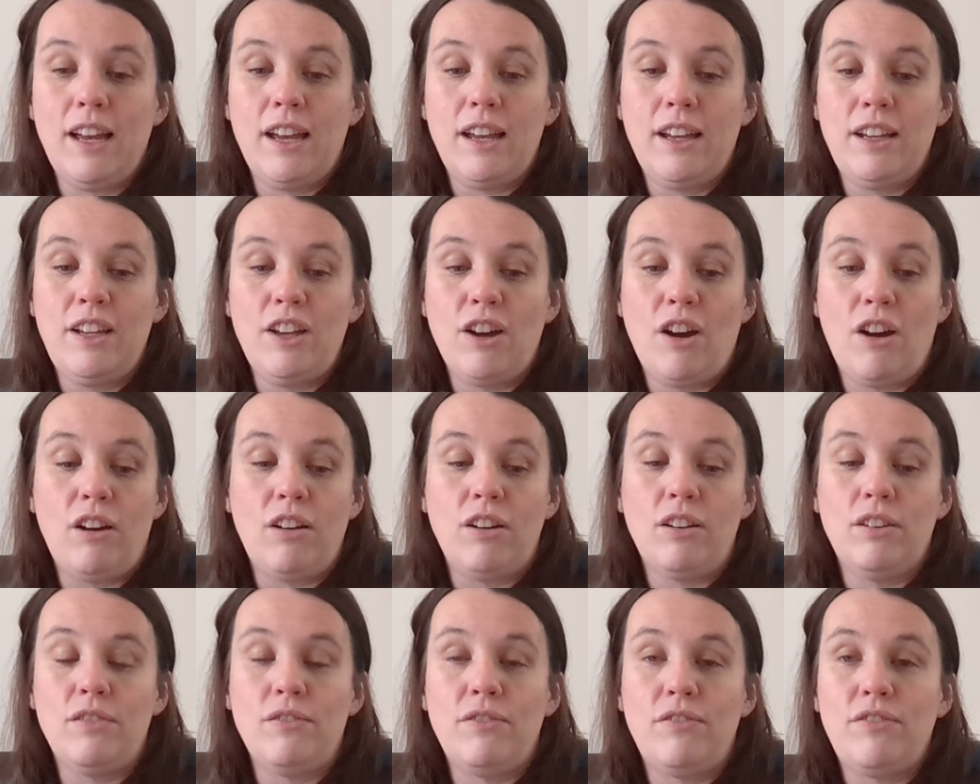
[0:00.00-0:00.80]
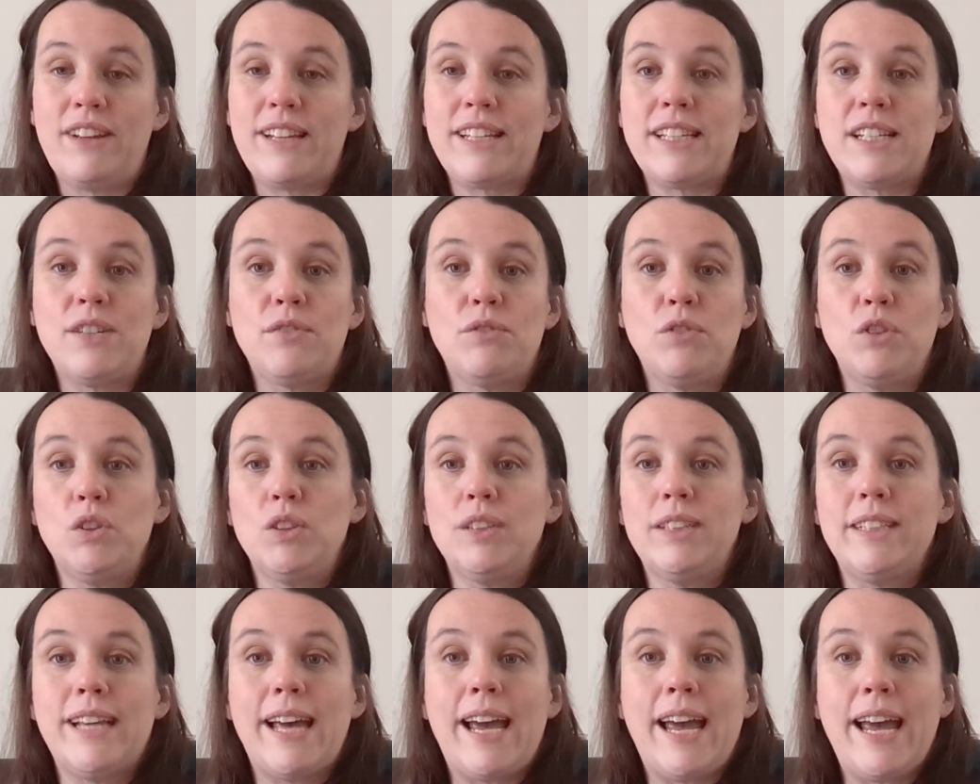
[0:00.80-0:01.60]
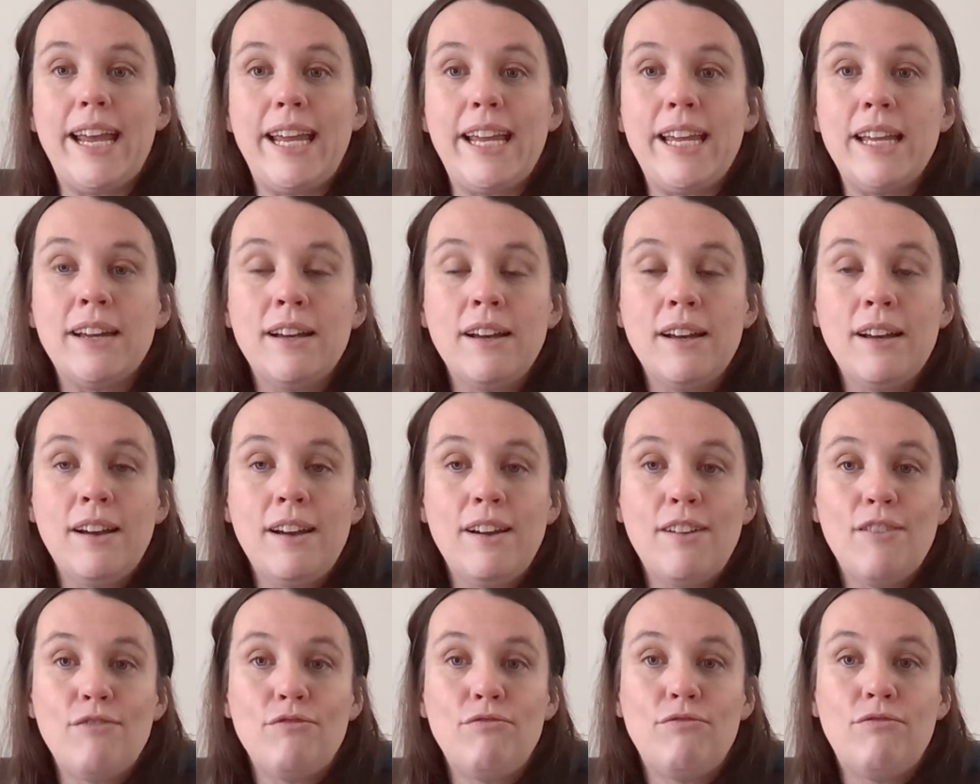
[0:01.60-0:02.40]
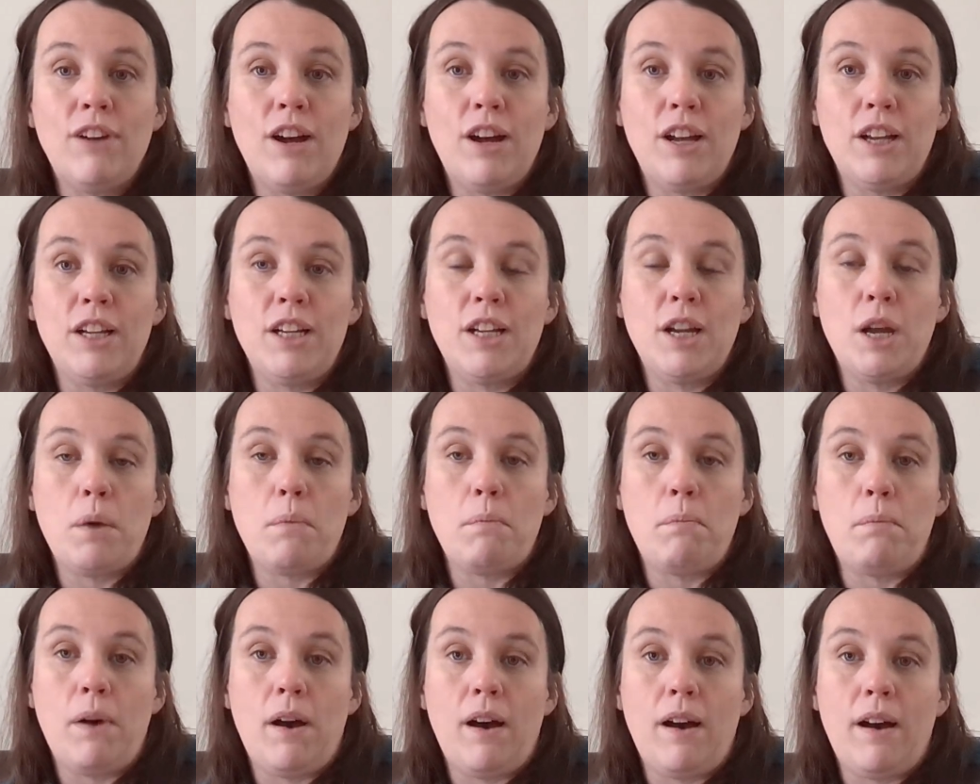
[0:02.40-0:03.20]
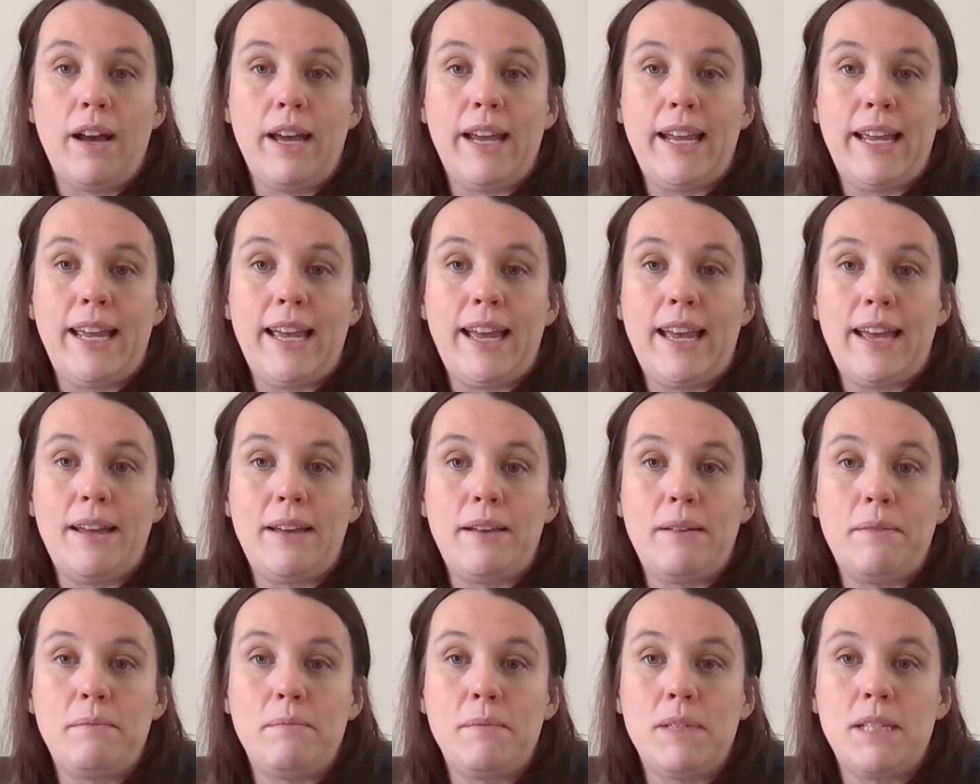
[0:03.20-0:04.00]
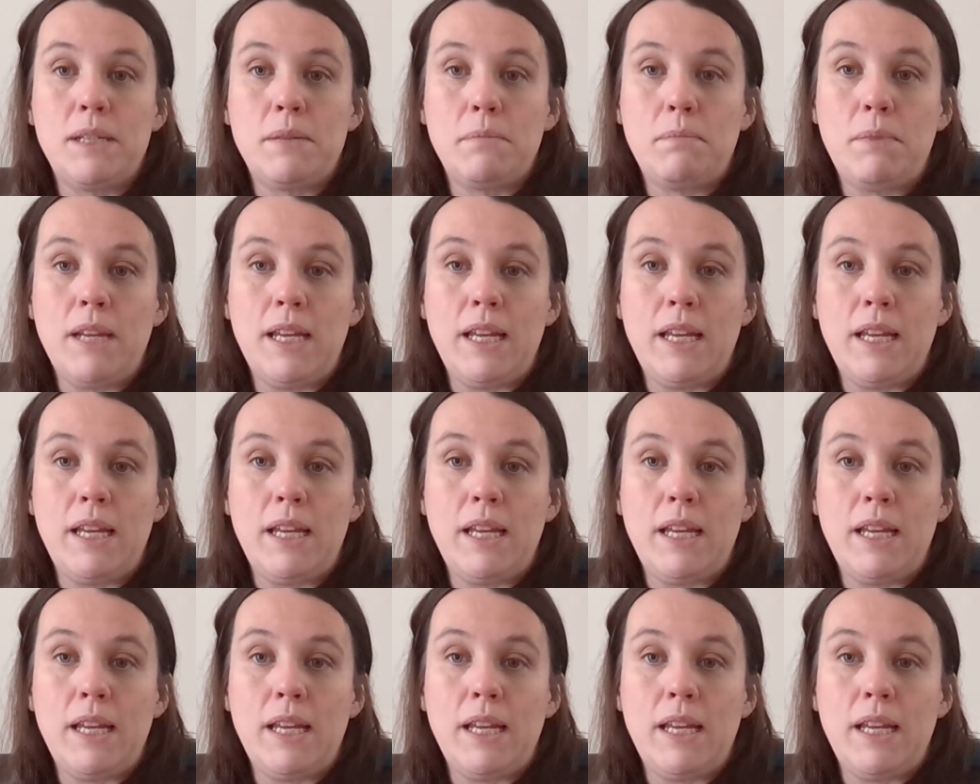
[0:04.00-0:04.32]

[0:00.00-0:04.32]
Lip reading: yarn festival day run by Mr.